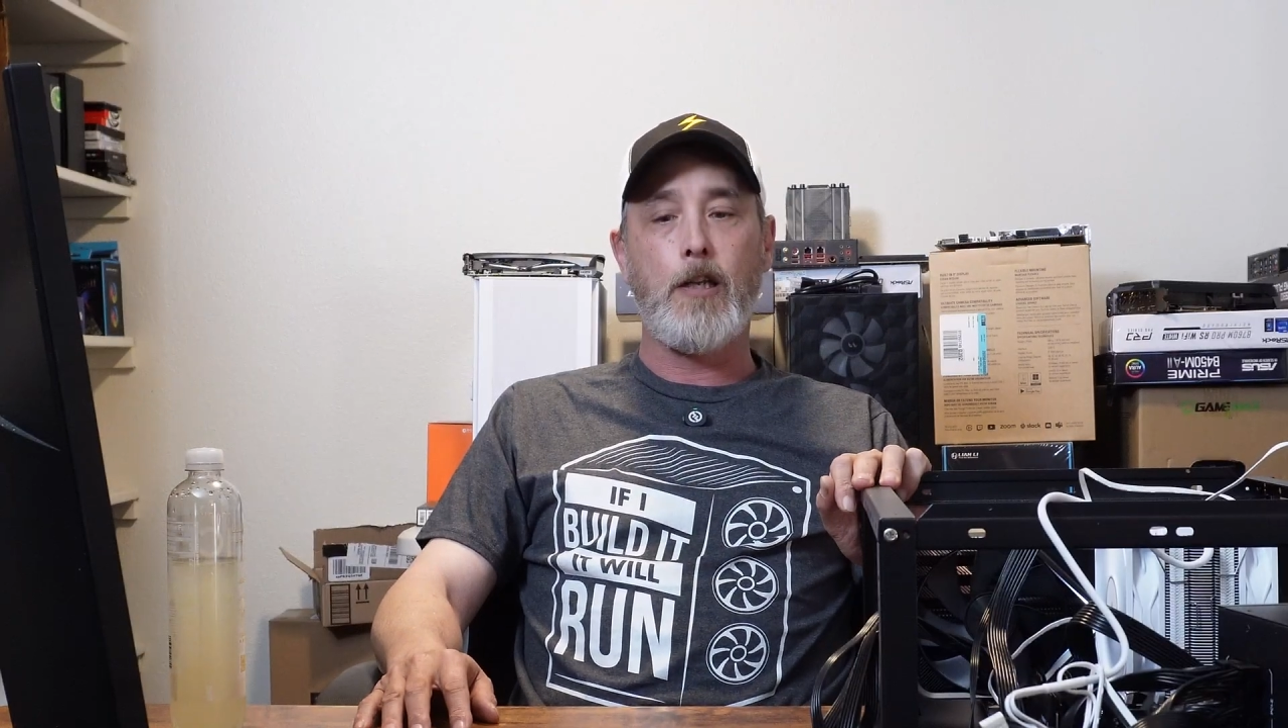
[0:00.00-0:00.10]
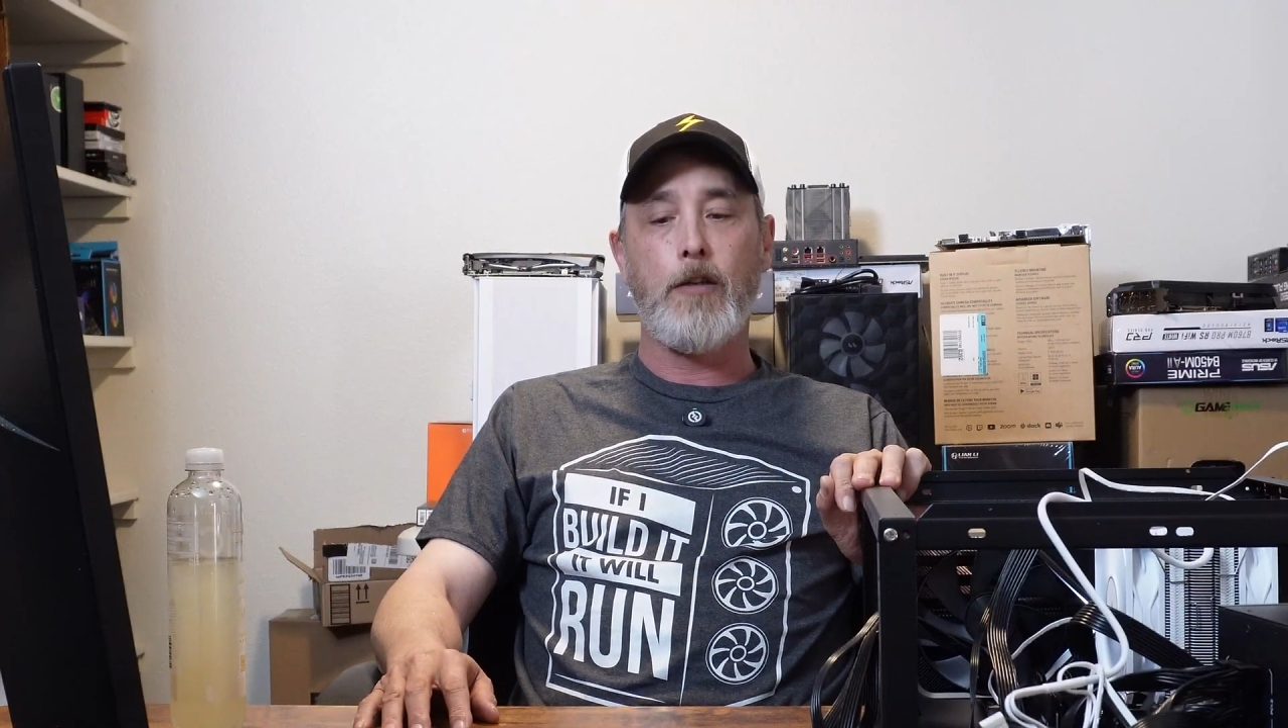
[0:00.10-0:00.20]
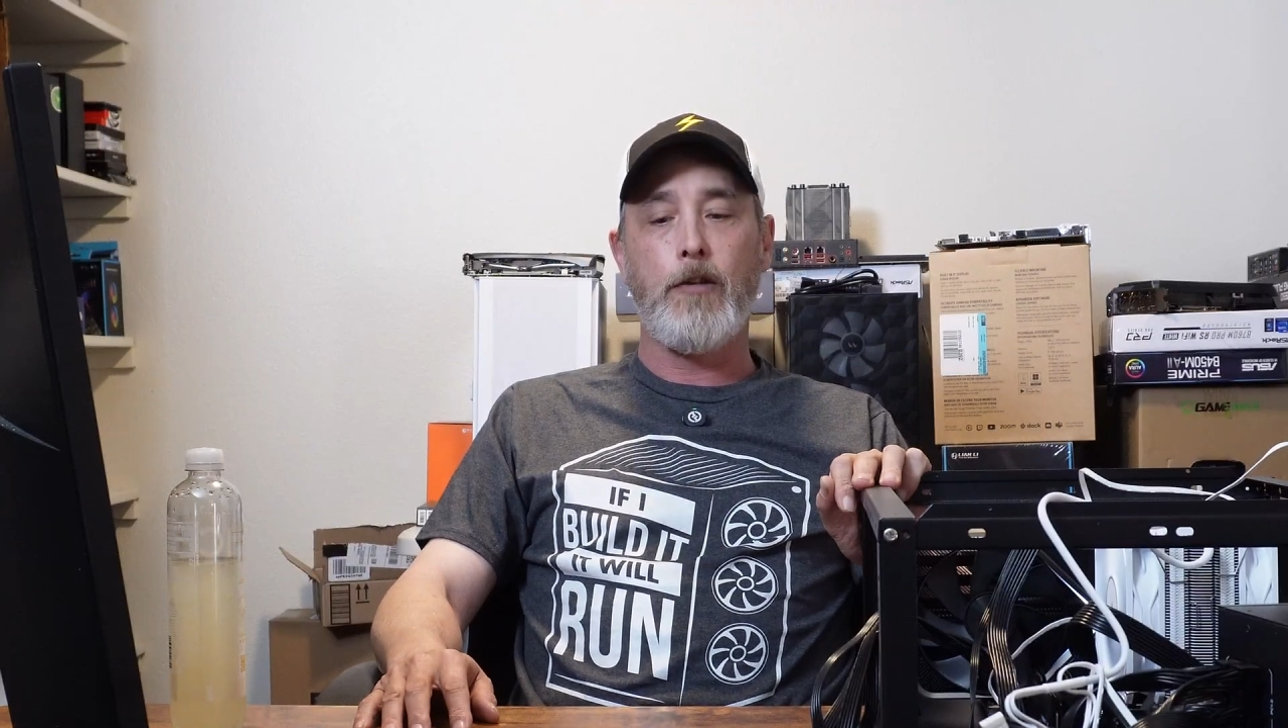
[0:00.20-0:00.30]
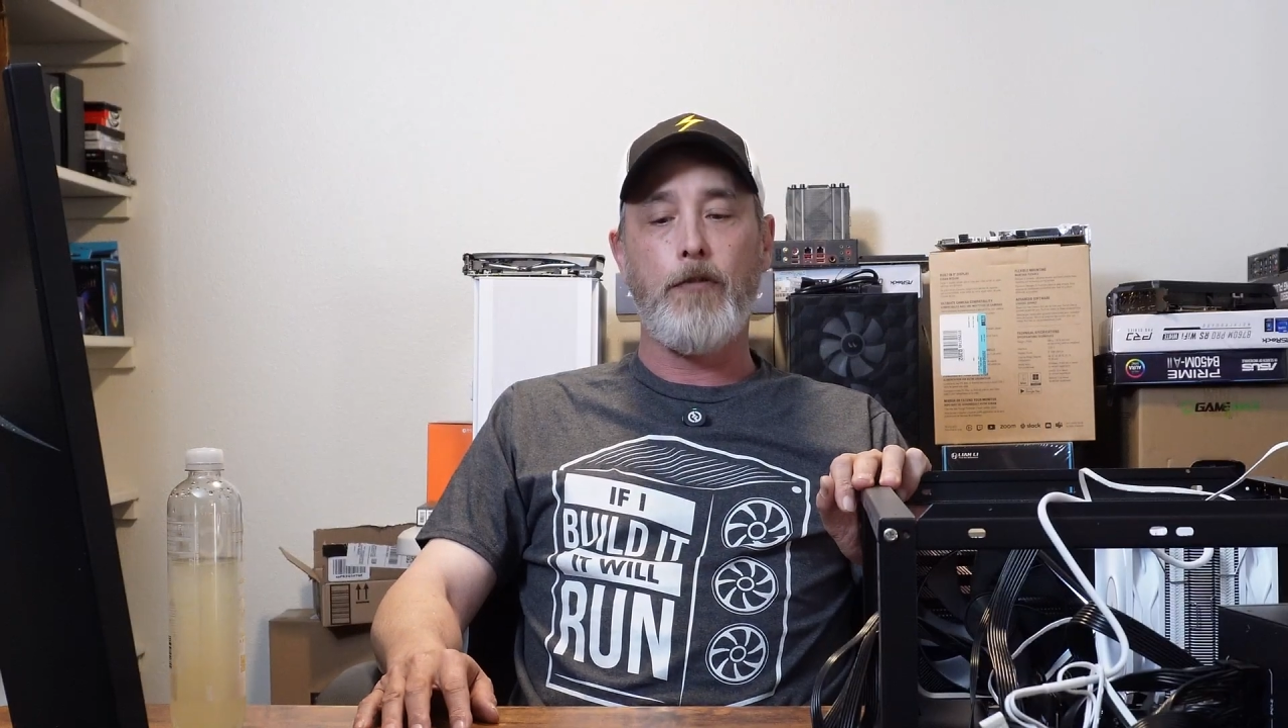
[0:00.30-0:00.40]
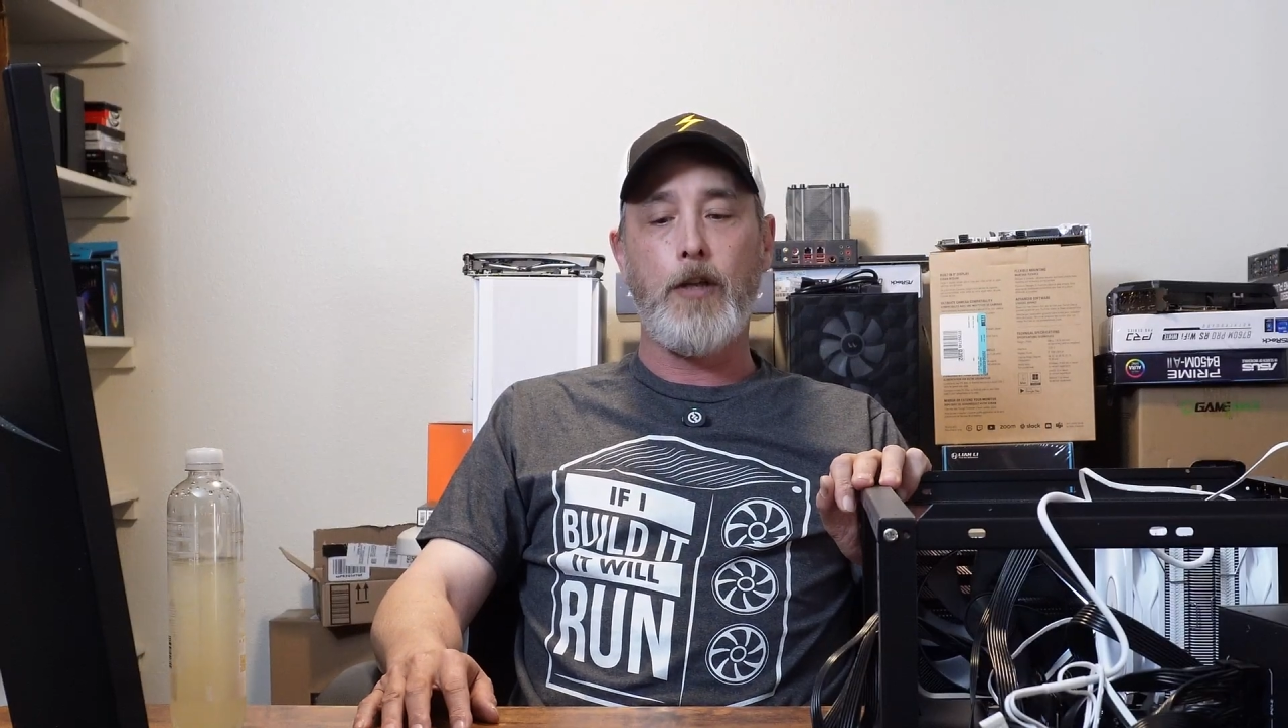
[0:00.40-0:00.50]

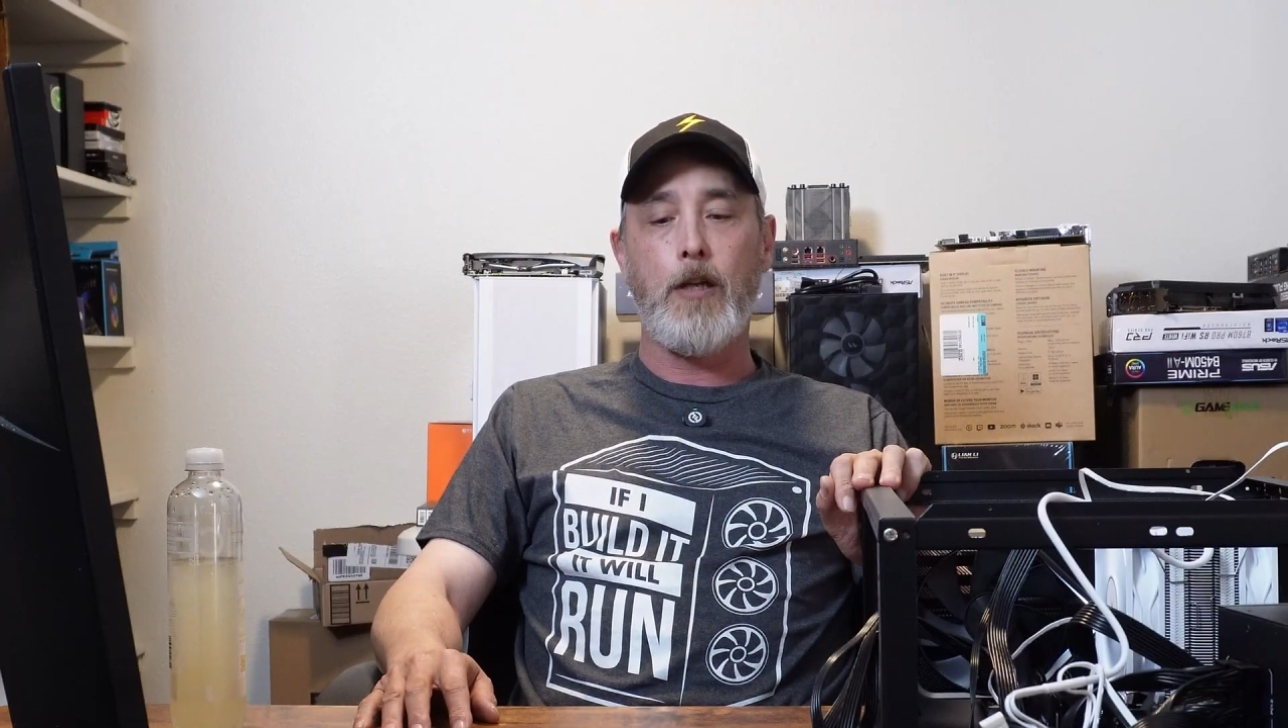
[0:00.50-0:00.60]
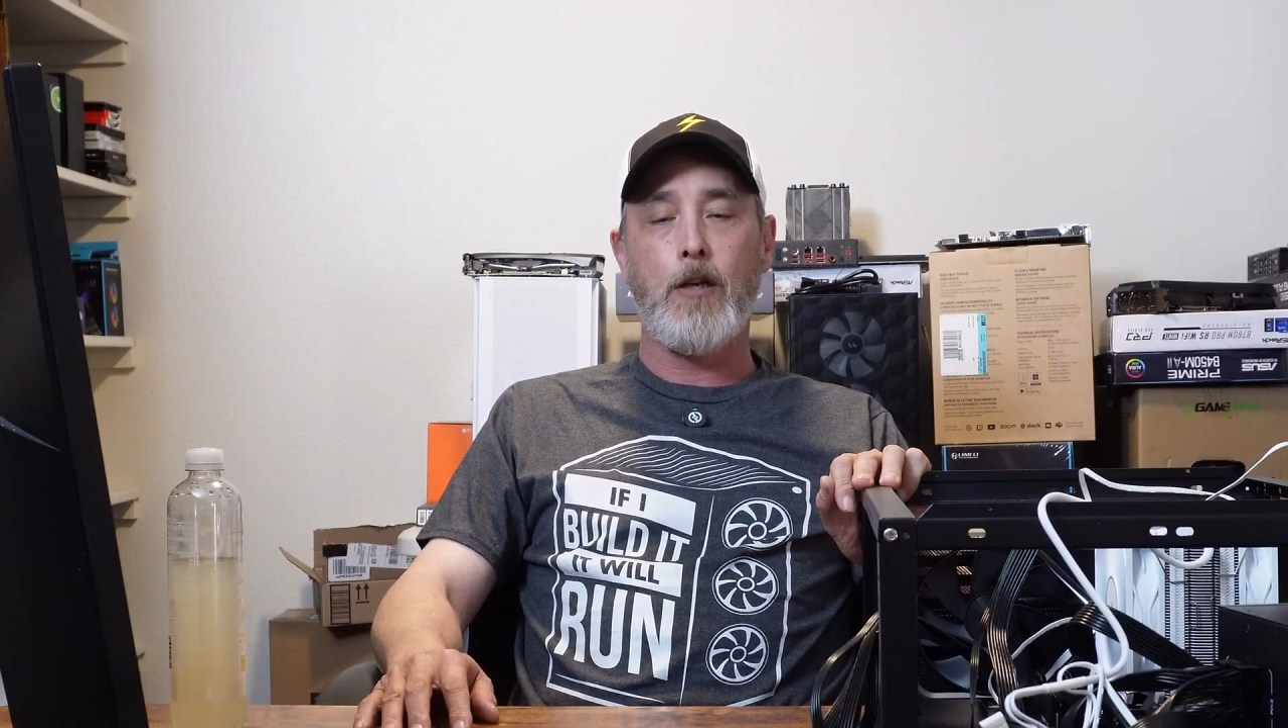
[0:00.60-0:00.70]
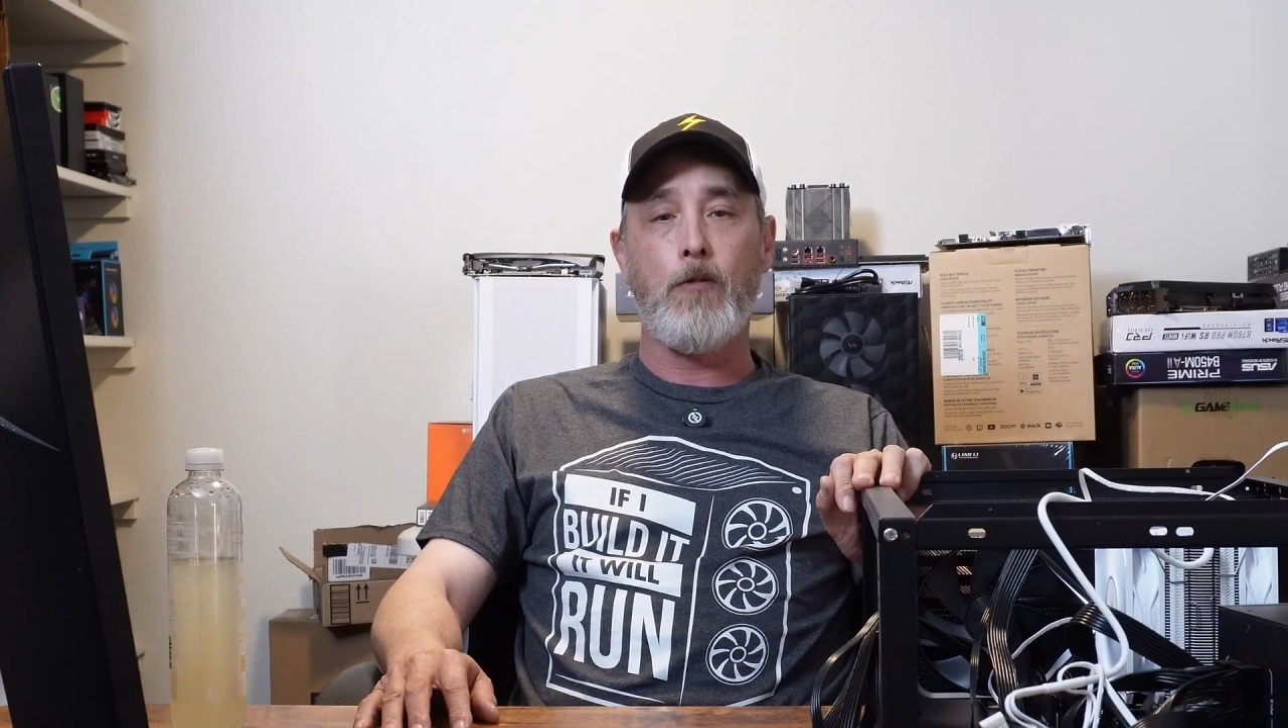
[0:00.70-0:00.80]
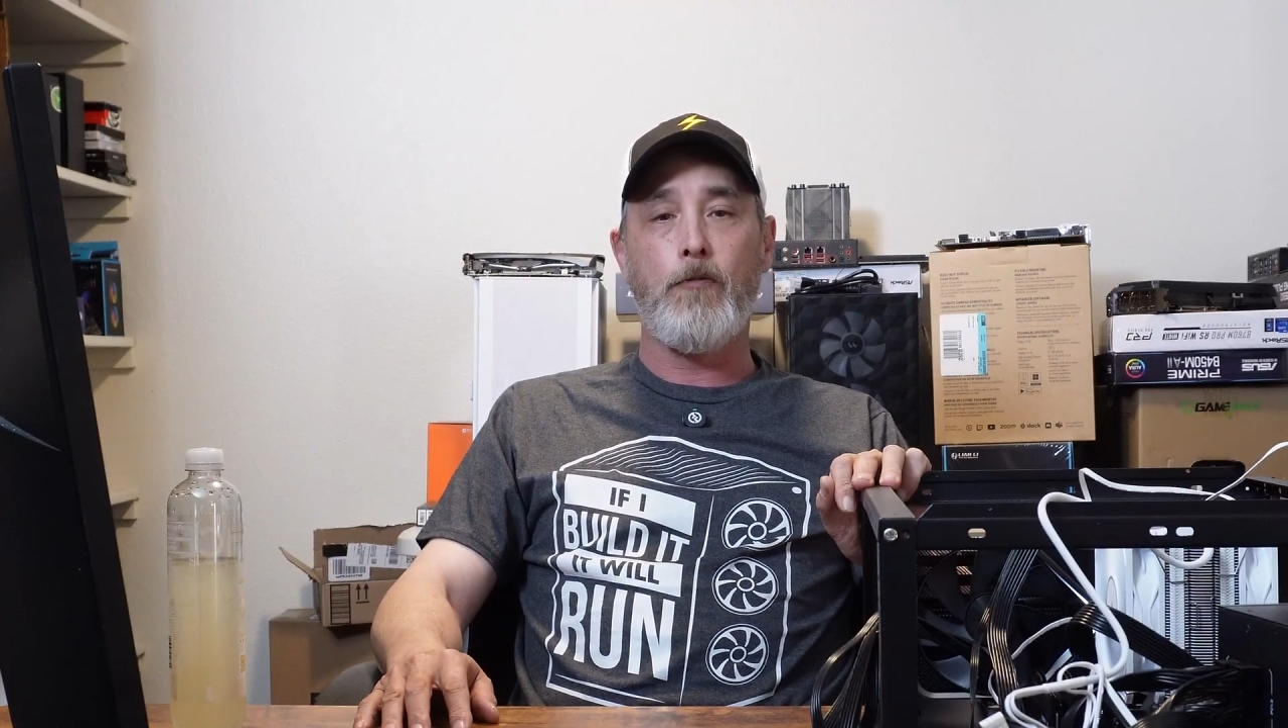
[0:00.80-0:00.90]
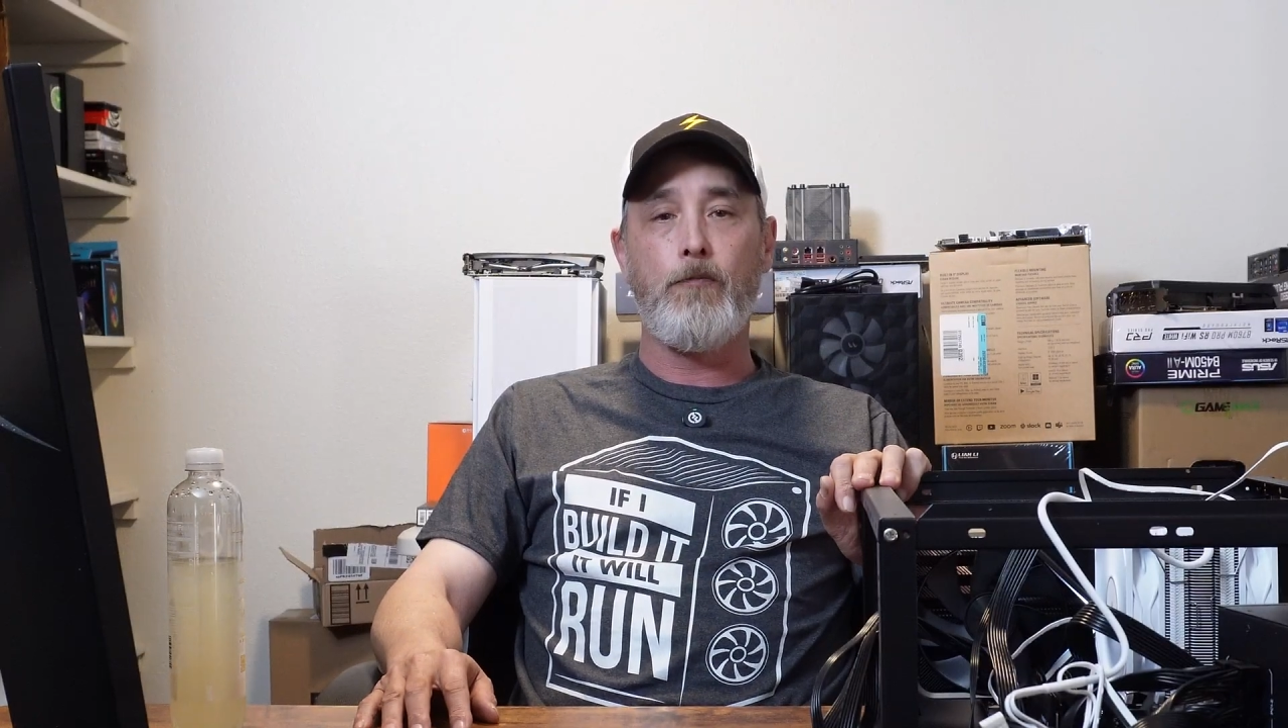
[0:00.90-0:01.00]
of the
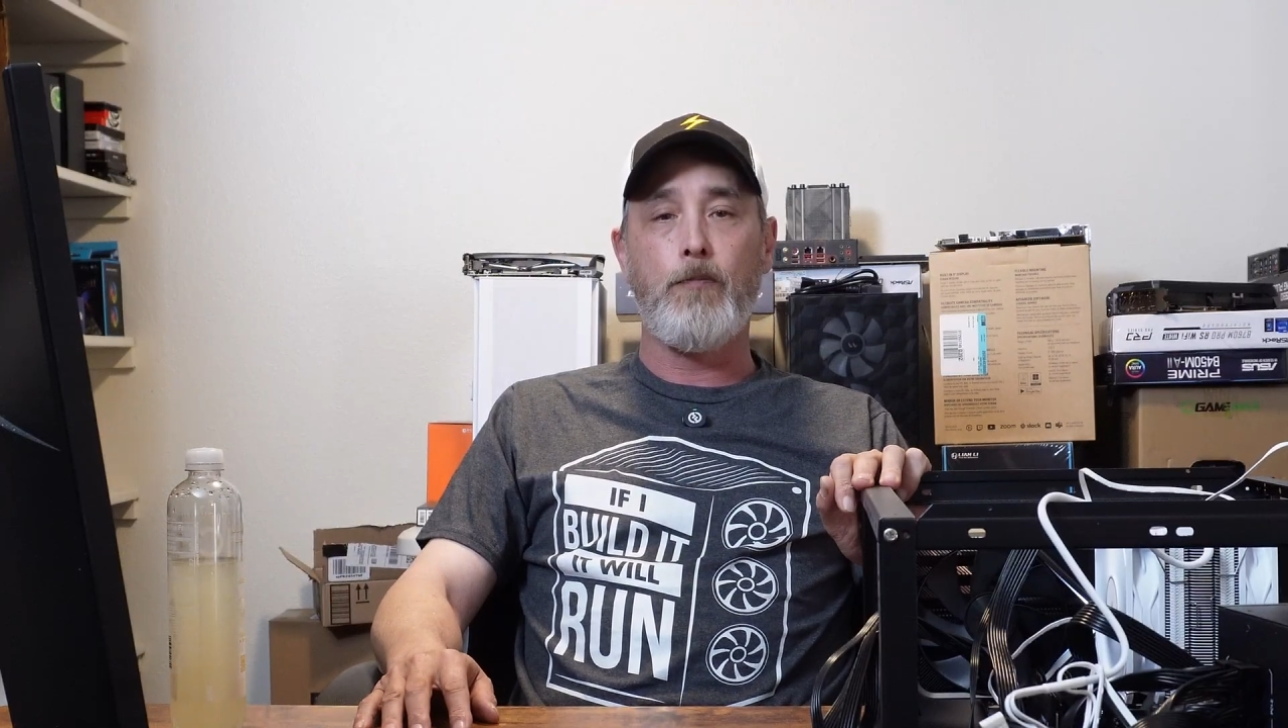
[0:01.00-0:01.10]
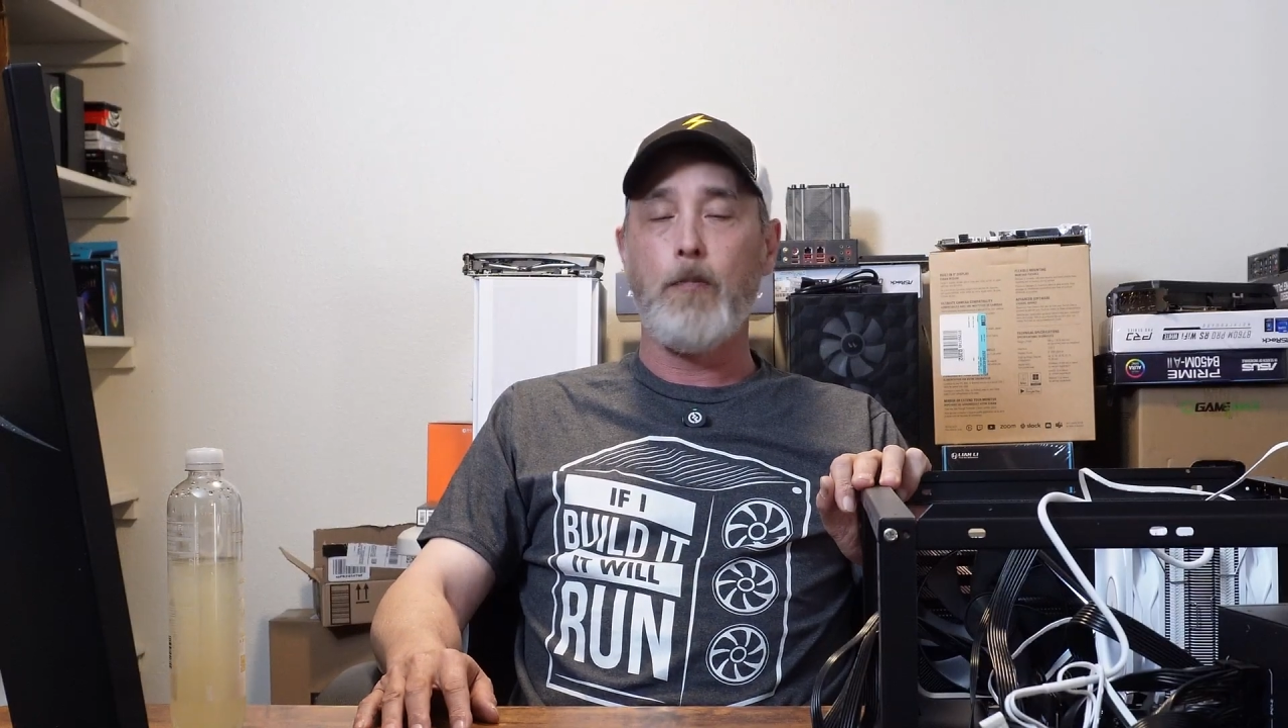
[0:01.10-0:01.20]
videos,